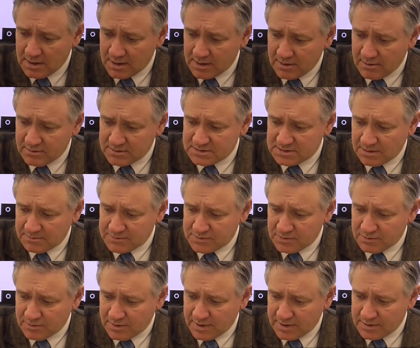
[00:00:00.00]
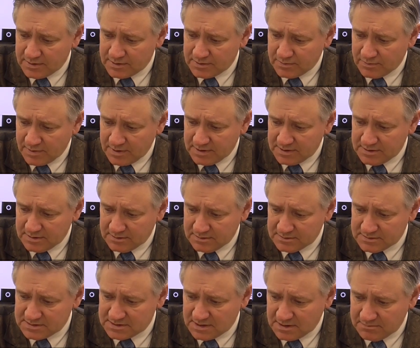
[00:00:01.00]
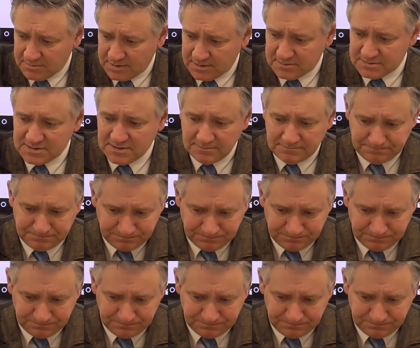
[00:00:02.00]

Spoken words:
It goes up to 122 centimeters.